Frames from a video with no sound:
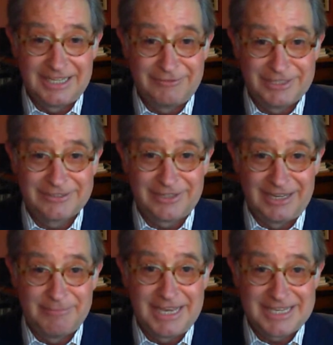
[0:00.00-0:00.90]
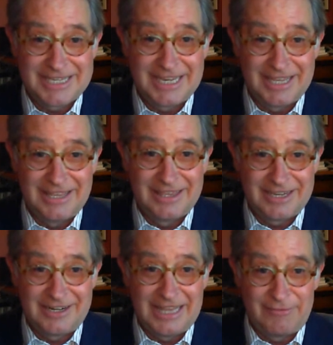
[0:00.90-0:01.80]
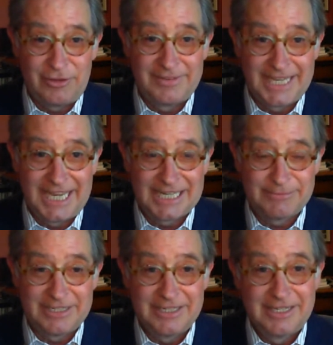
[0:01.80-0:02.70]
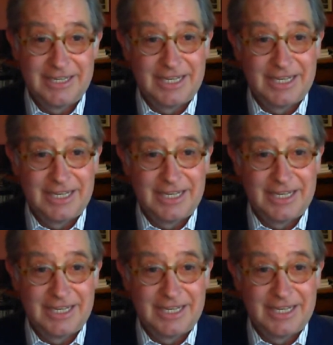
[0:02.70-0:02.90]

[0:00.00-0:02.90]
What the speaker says: it was amazing their level of engagement